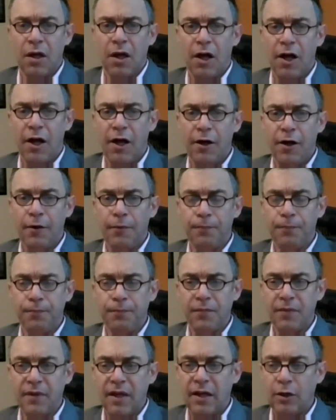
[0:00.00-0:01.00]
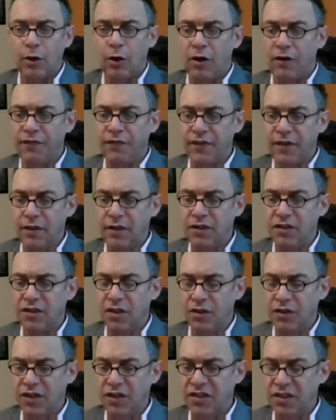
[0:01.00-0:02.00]
and often
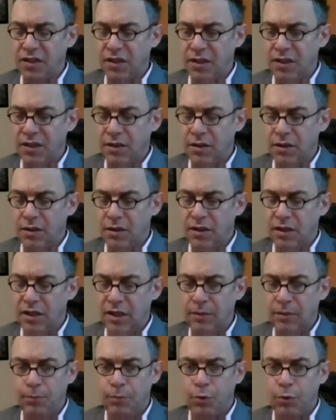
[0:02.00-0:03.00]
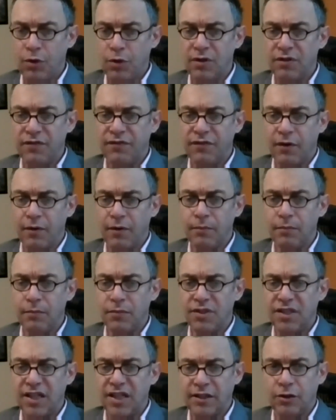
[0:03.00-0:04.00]
solicited input
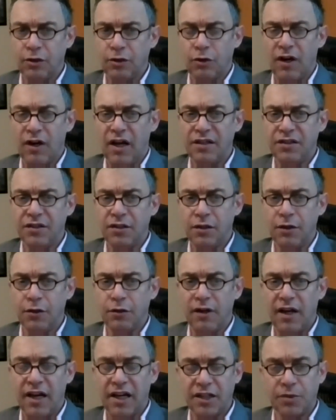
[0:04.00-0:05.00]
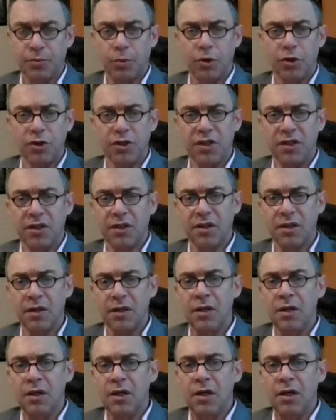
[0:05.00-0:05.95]
from technocrats and other experts.